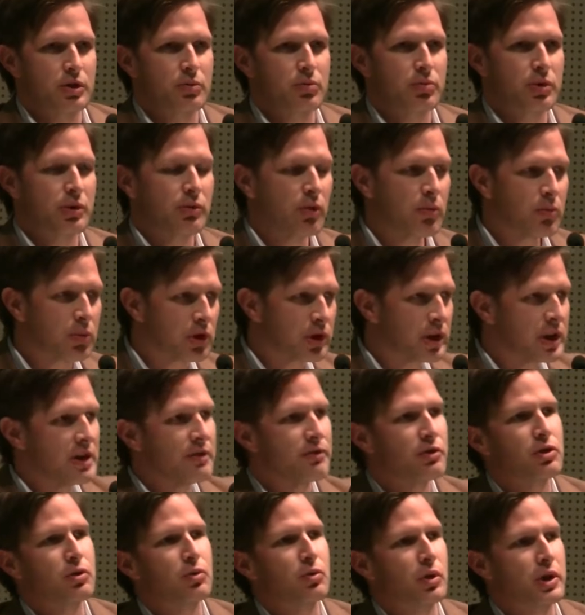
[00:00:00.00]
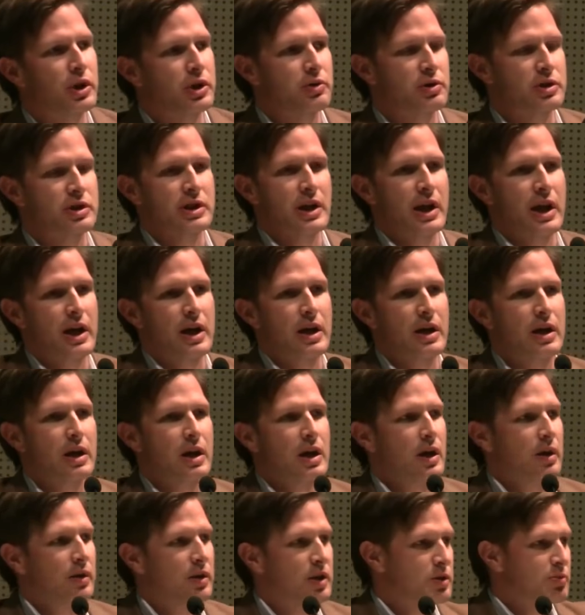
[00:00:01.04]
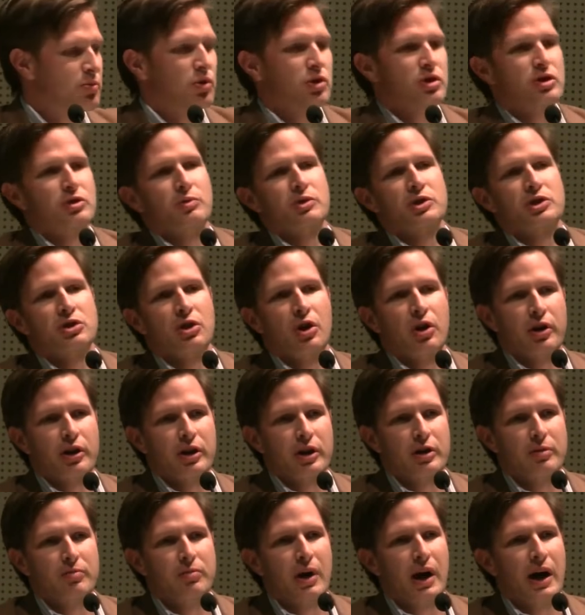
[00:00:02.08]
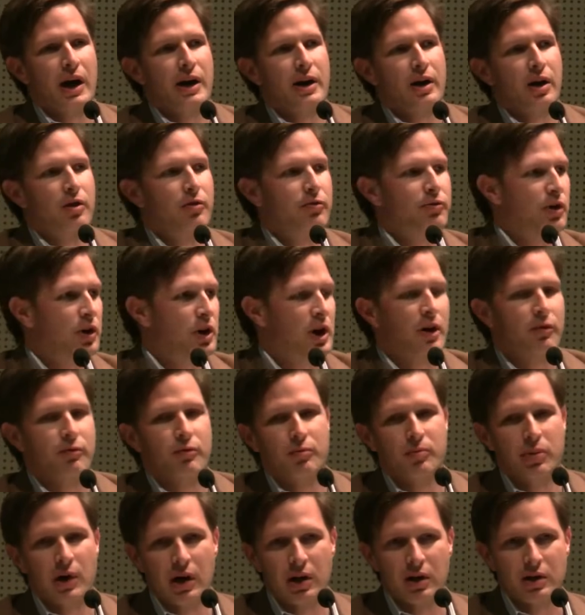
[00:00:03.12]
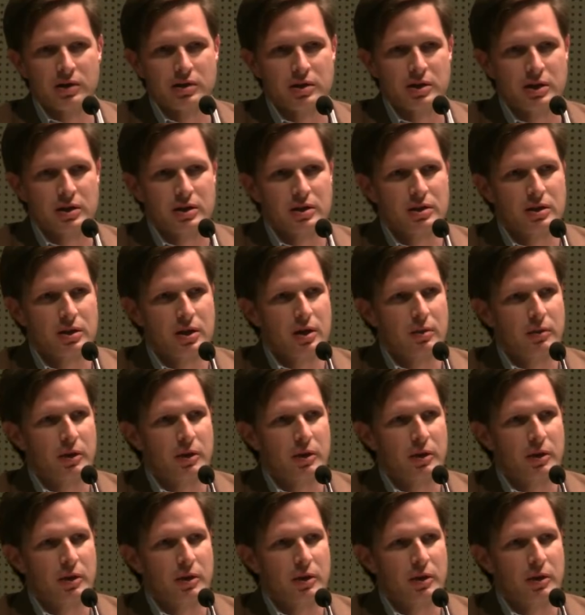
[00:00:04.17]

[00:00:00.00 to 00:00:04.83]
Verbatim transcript: You, people believe you when you say this person was targeted by unfair government policies.